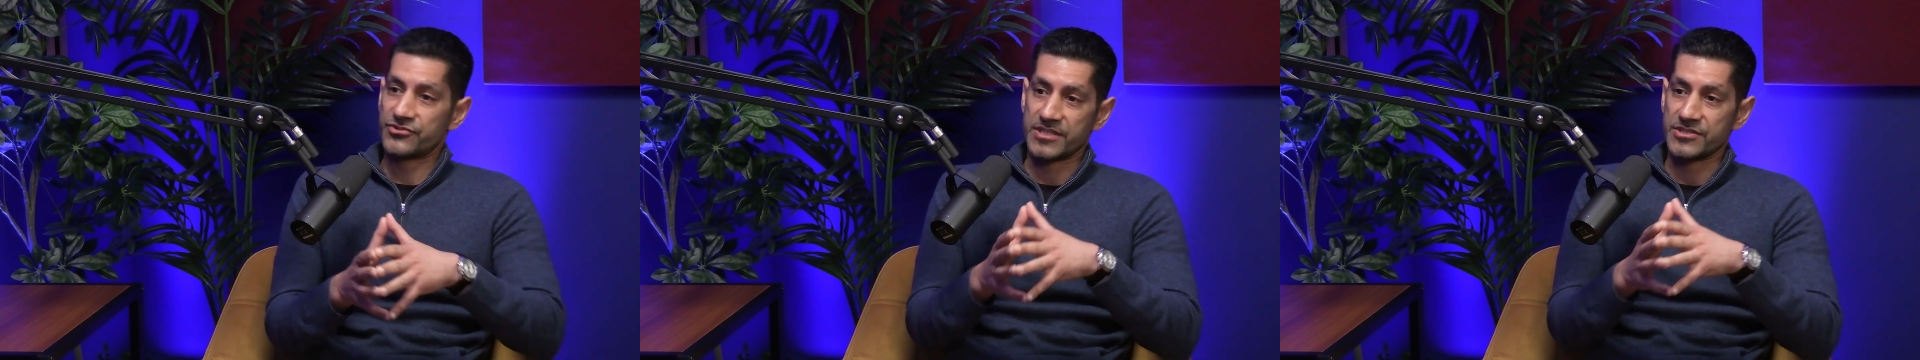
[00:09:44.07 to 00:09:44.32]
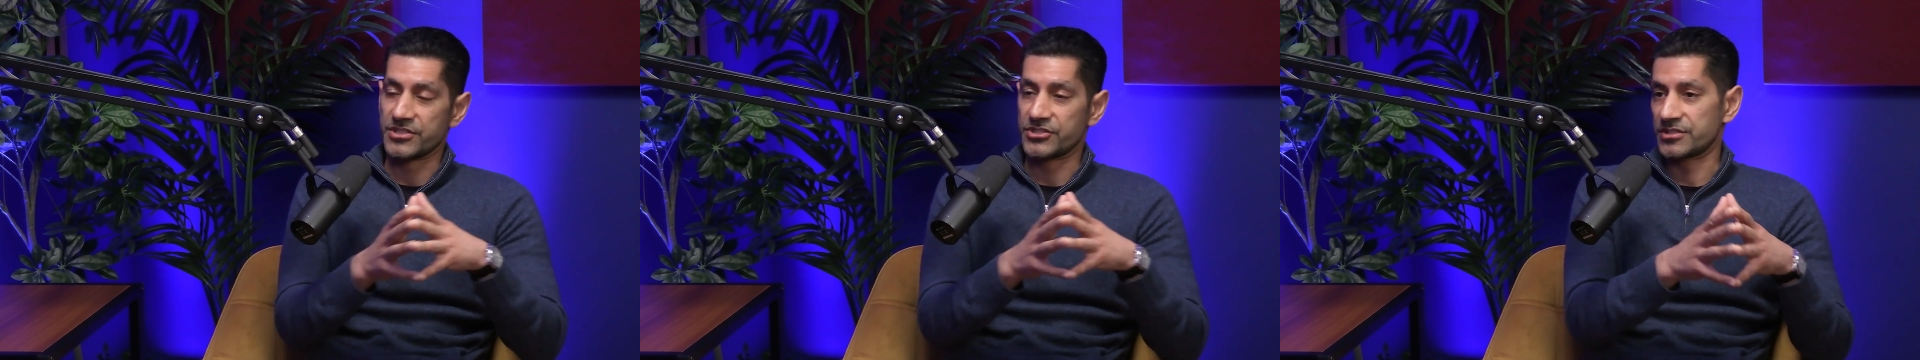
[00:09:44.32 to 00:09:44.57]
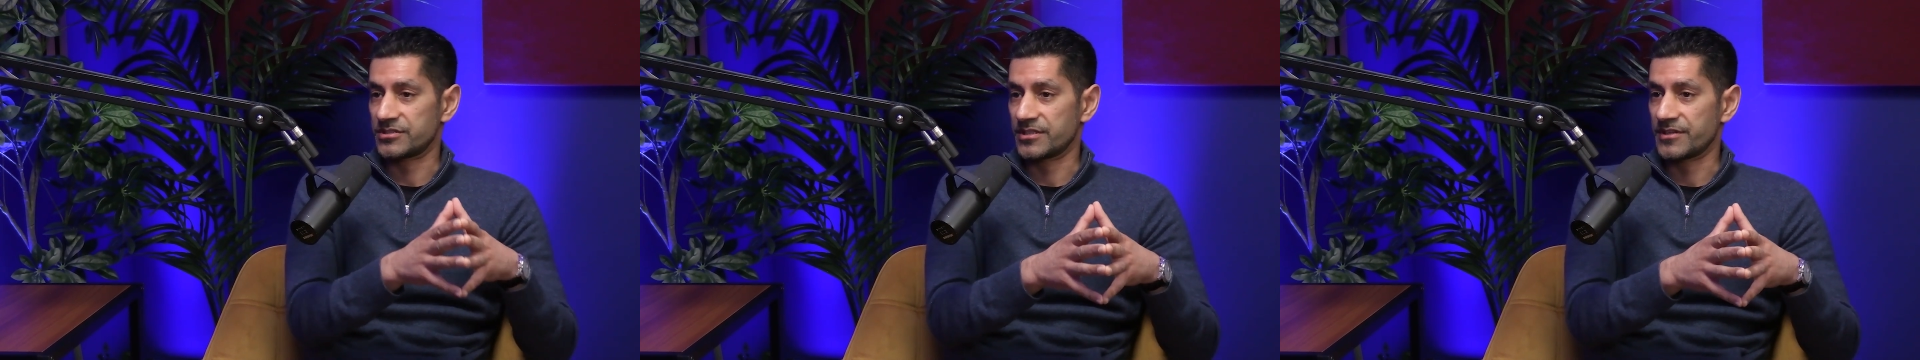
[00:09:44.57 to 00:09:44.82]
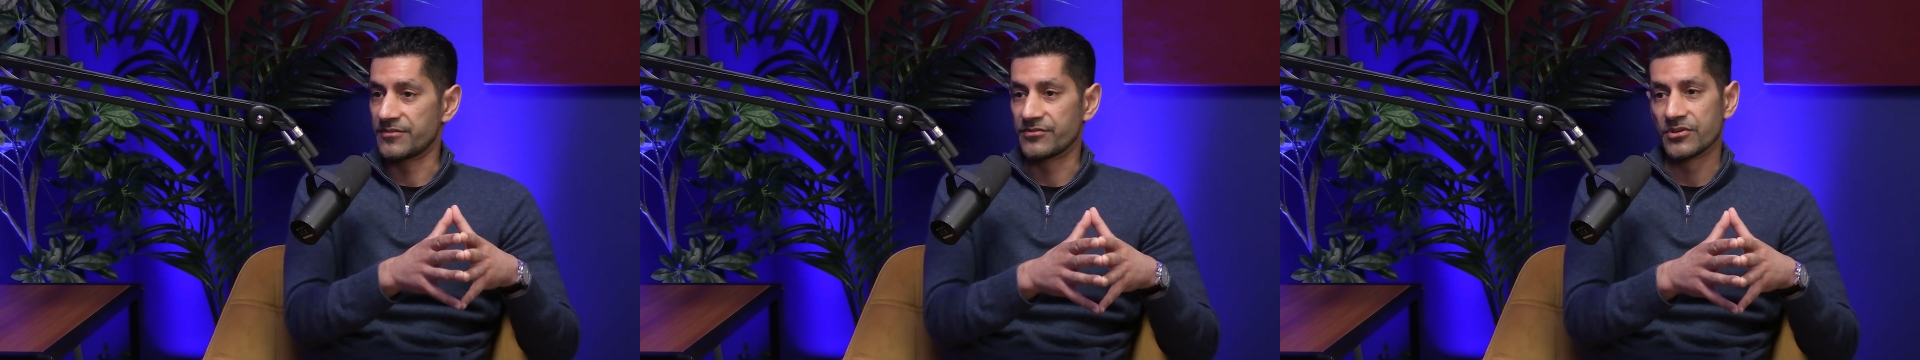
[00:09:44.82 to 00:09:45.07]
transitioned
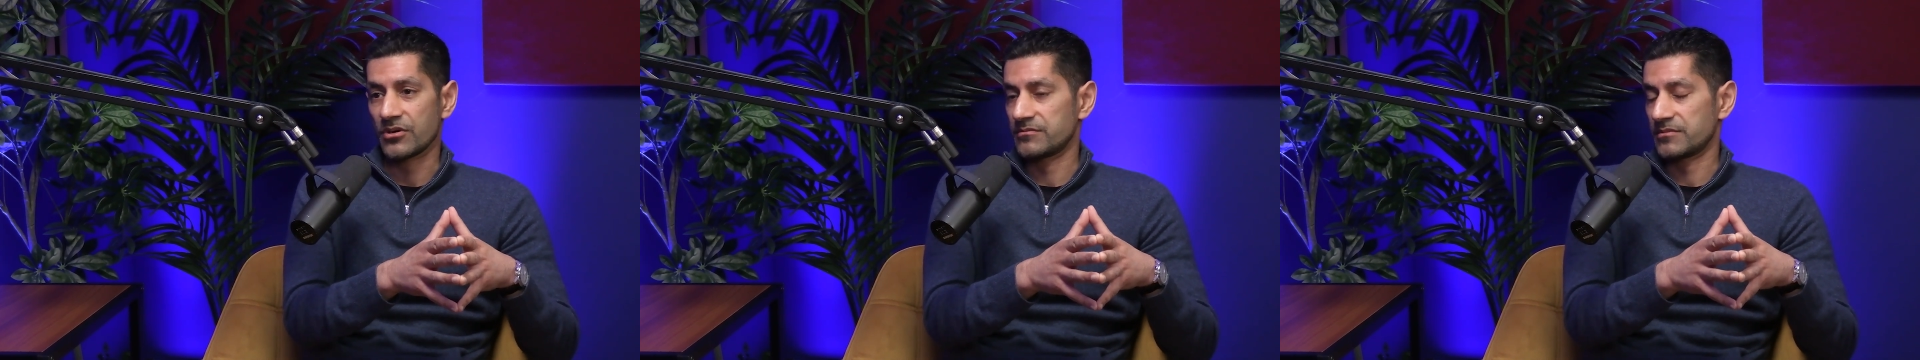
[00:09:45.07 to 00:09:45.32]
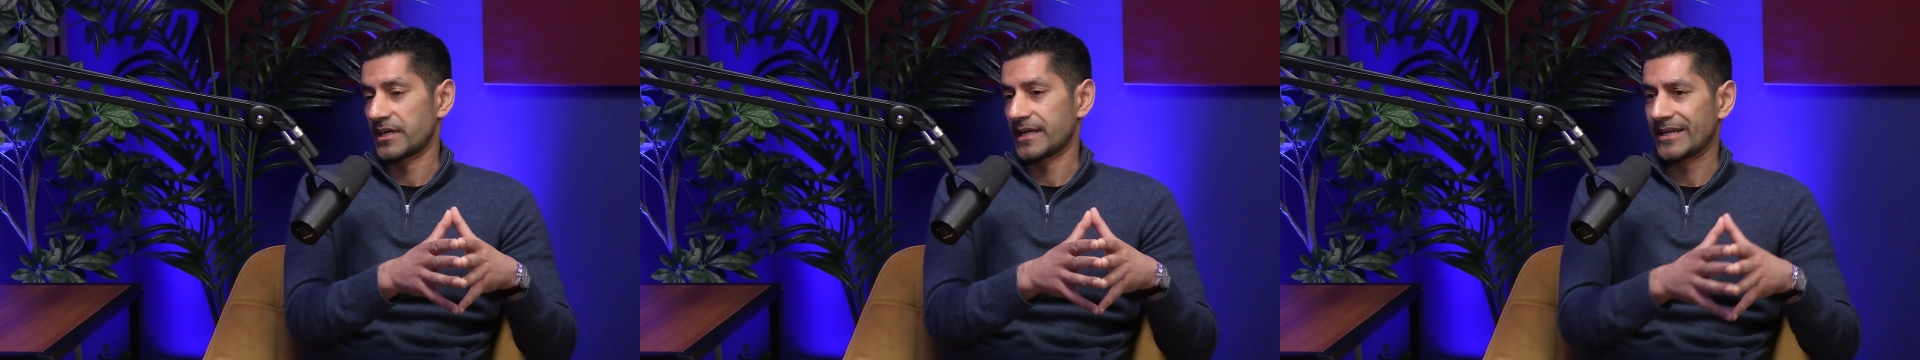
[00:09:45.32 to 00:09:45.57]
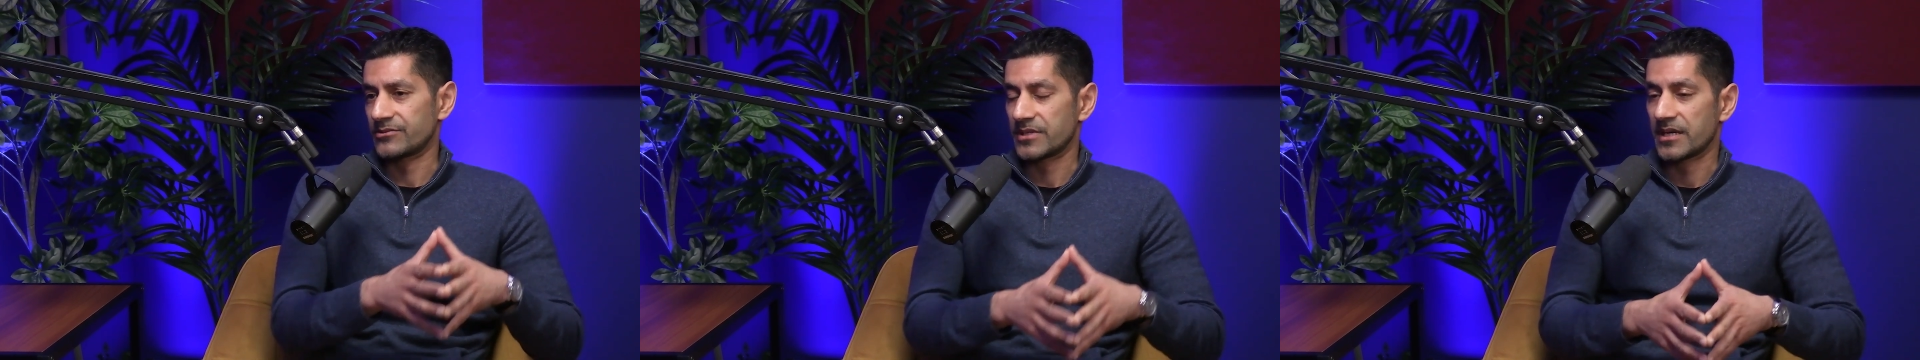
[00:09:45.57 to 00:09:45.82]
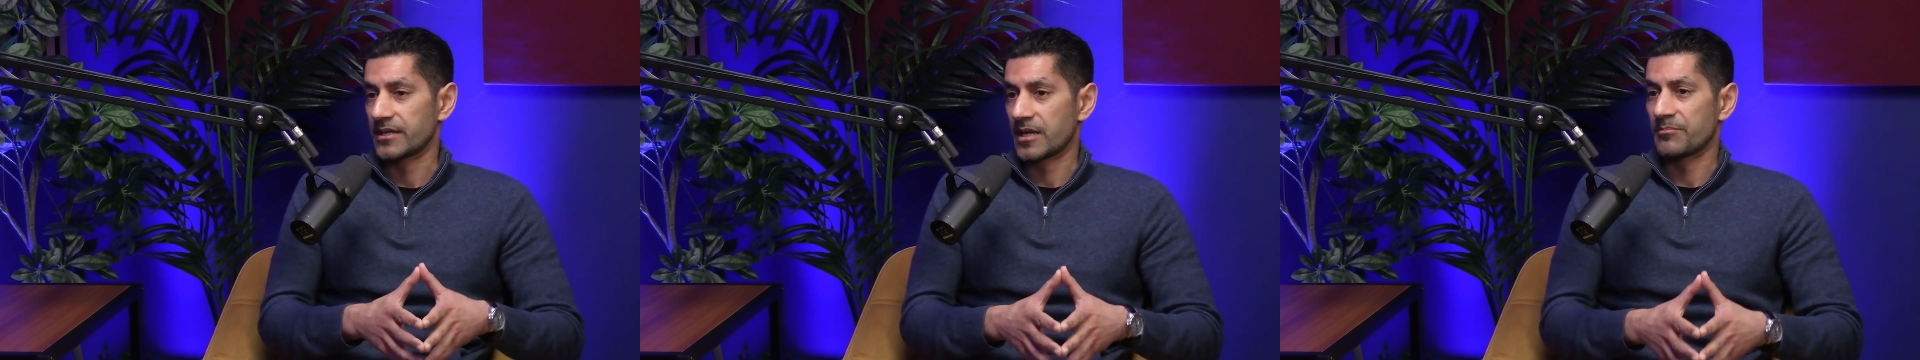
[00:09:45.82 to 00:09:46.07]
and you've got an
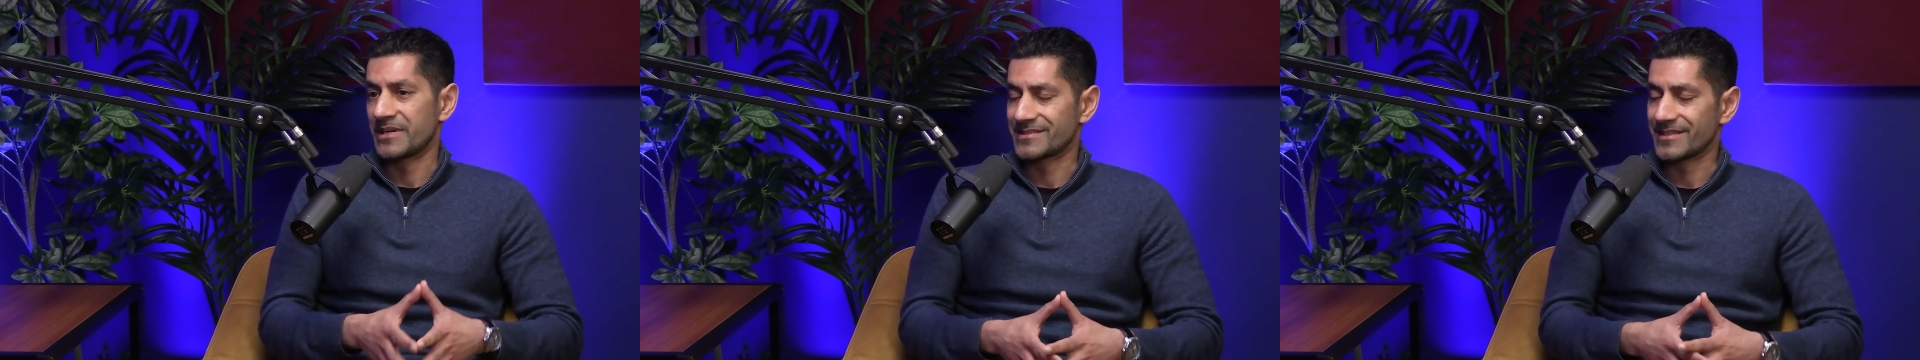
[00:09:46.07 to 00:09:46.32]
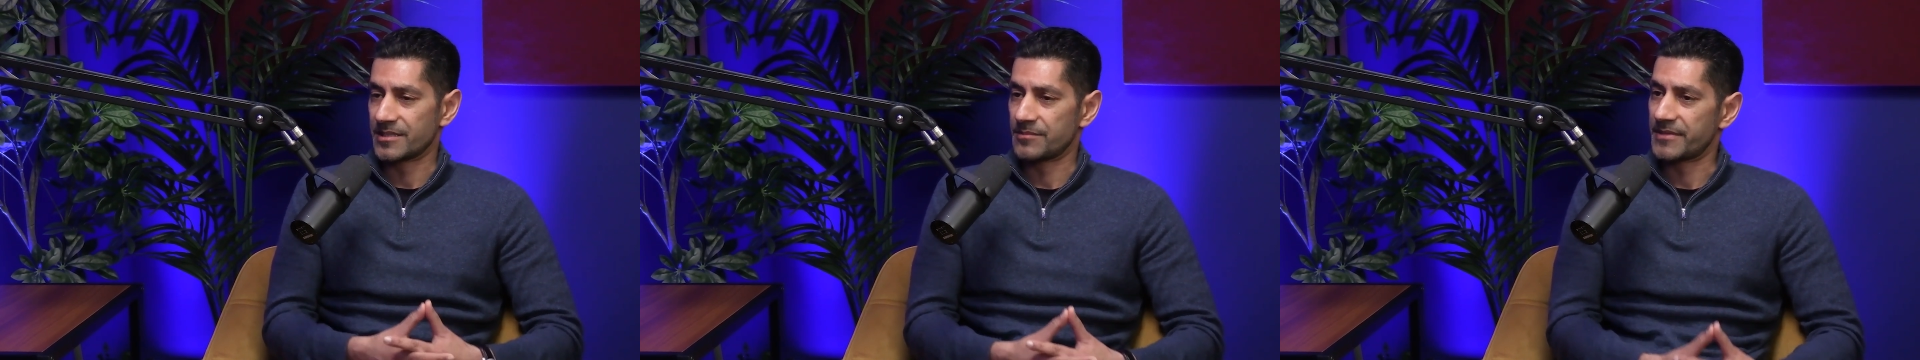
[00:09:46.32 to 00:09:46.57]
company set up